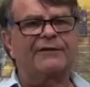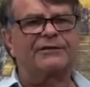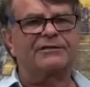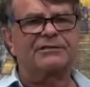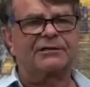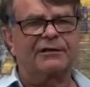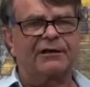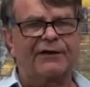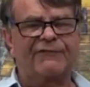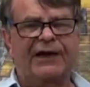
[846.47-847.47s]
that
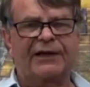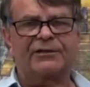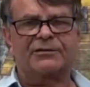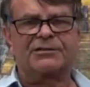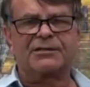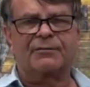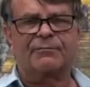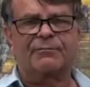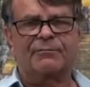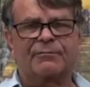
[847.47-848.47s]
I valued so
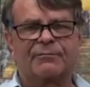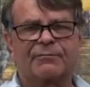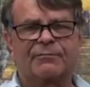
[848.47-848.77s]
much.